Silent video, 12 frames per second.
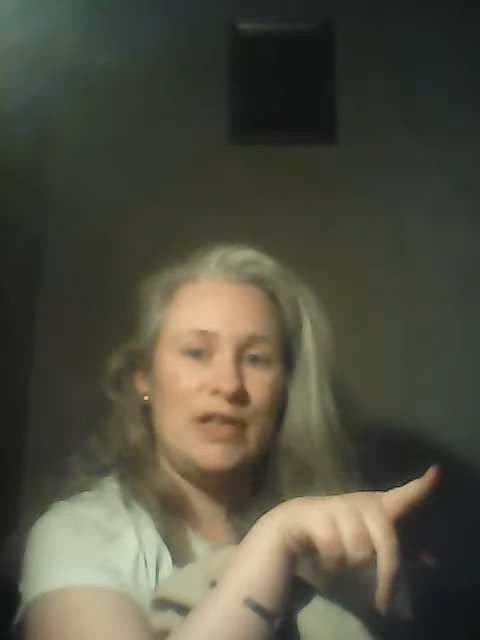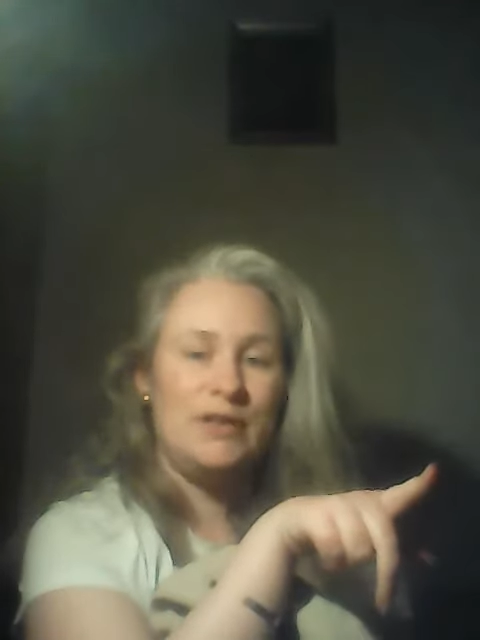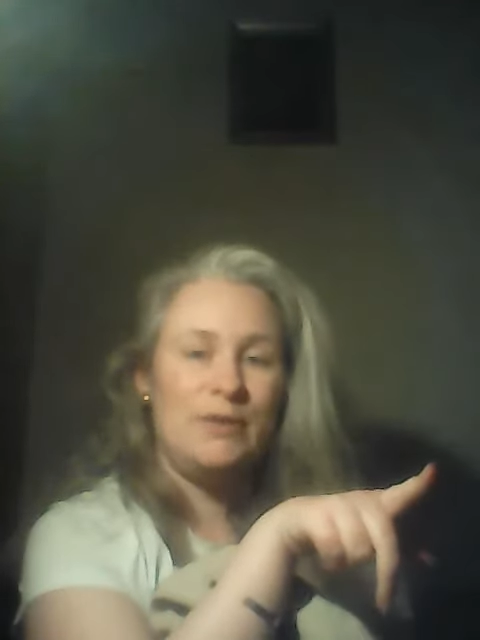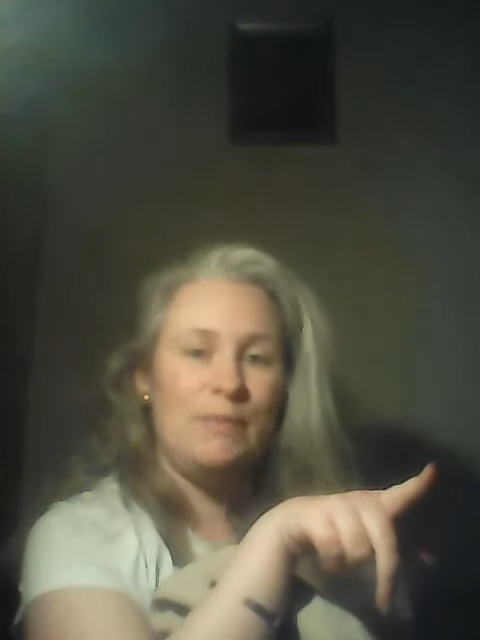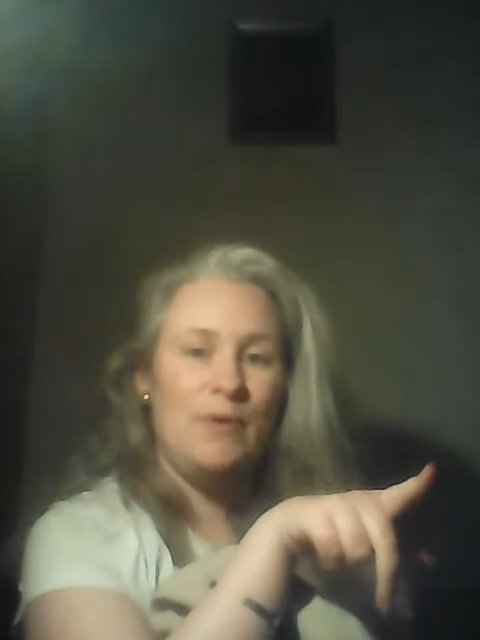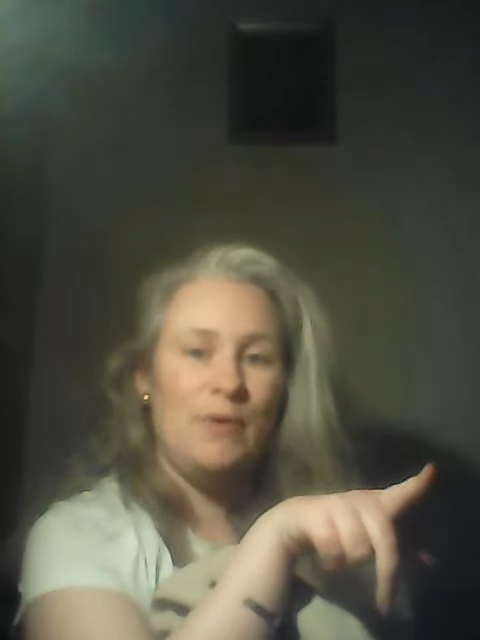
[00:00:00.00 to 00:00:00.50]
in
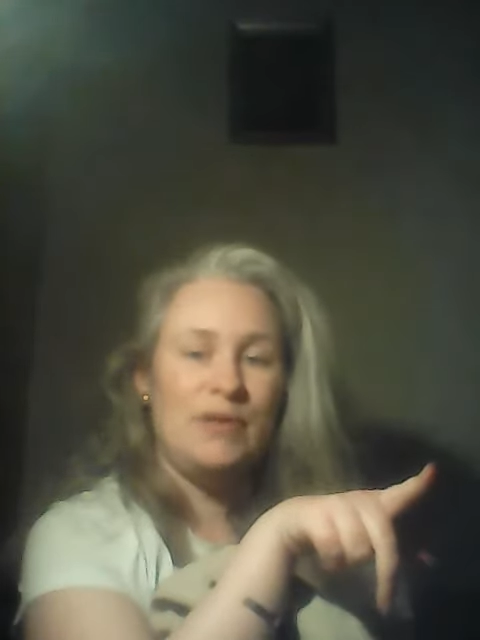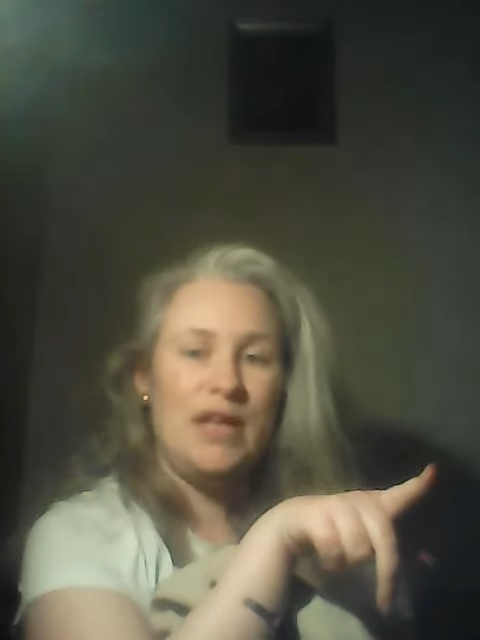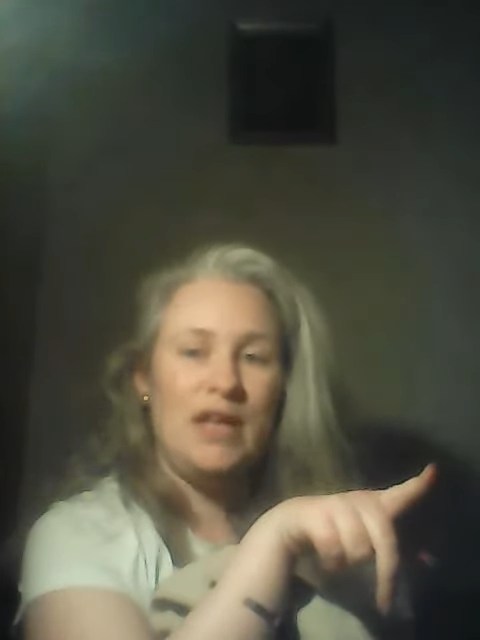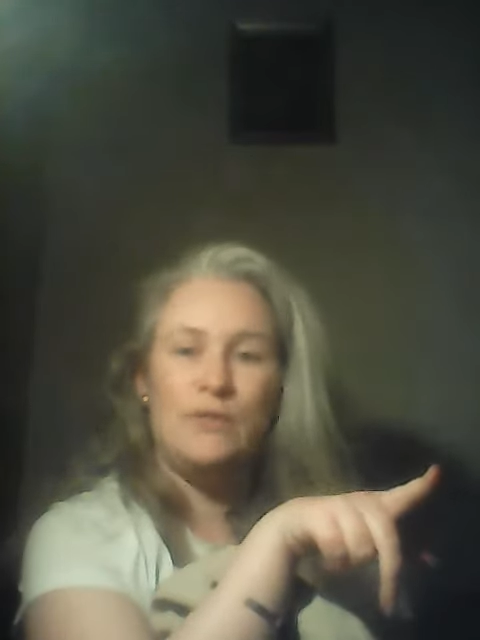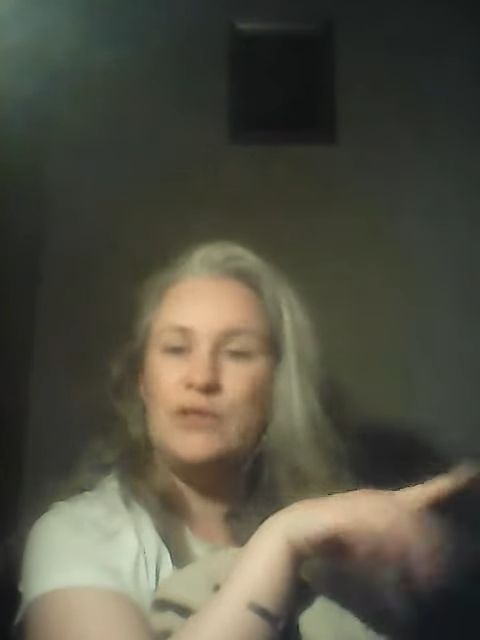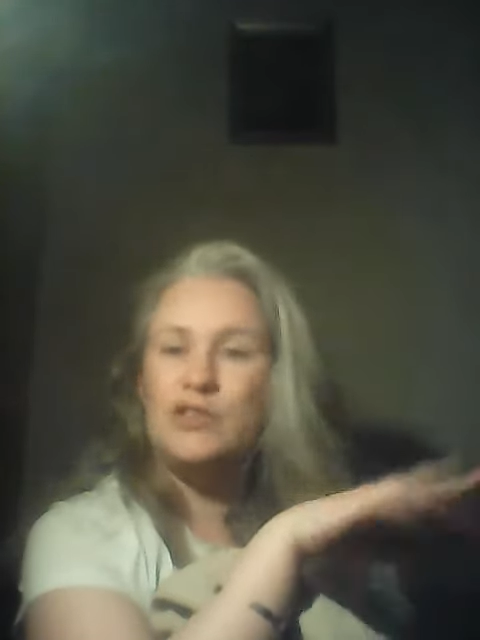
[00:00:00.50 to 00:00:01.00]
the
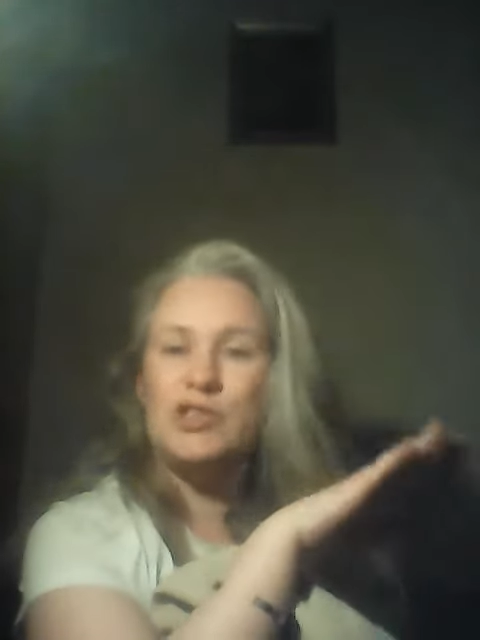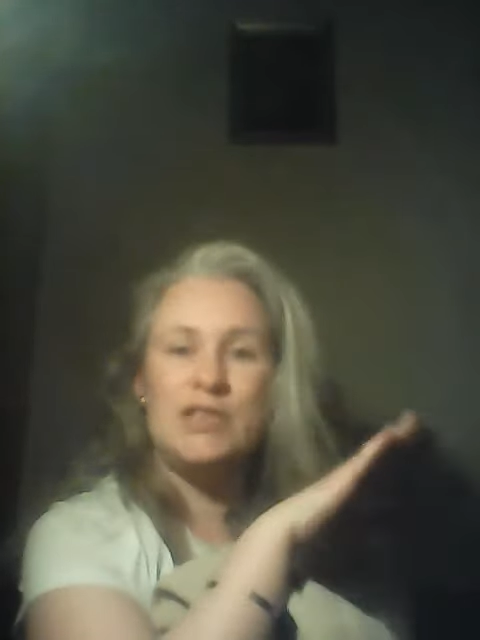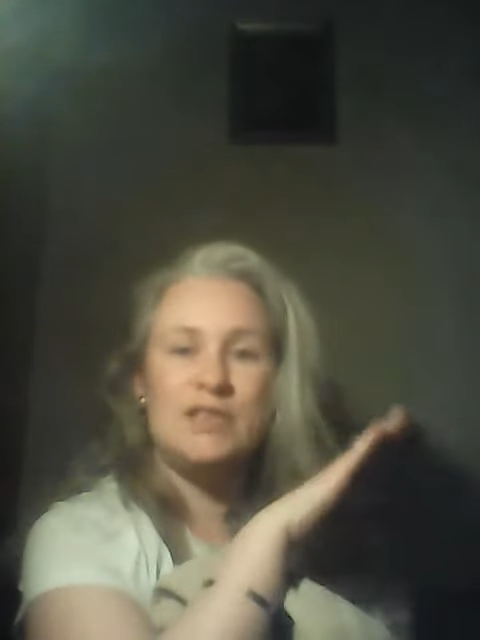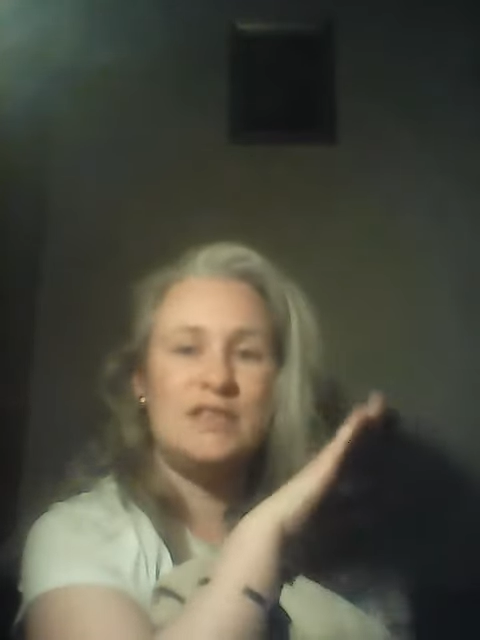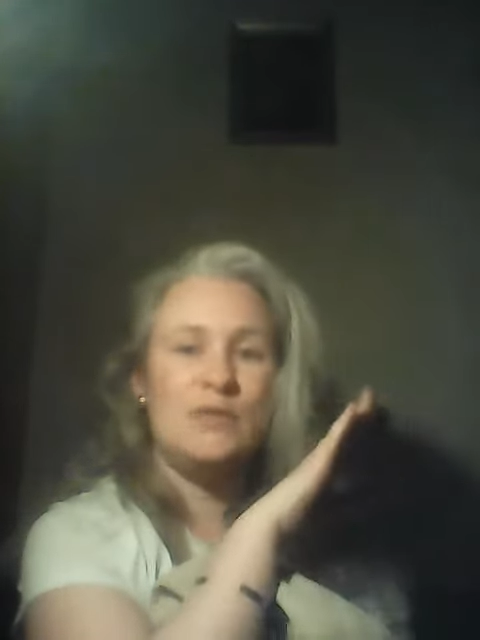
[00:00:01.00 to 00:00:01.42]
morning which is